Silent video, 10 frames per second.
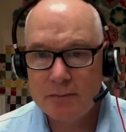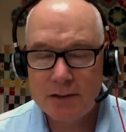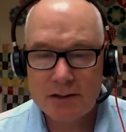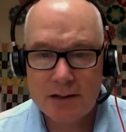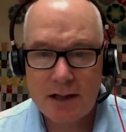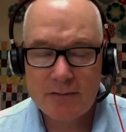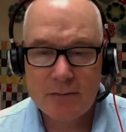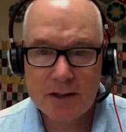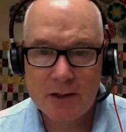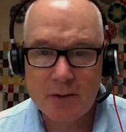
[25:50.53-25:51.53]
Not that
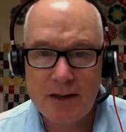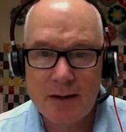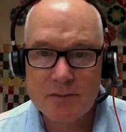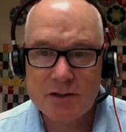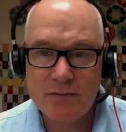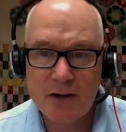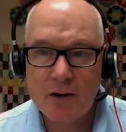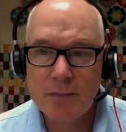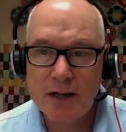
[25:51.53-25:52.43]
familiar with MSphere,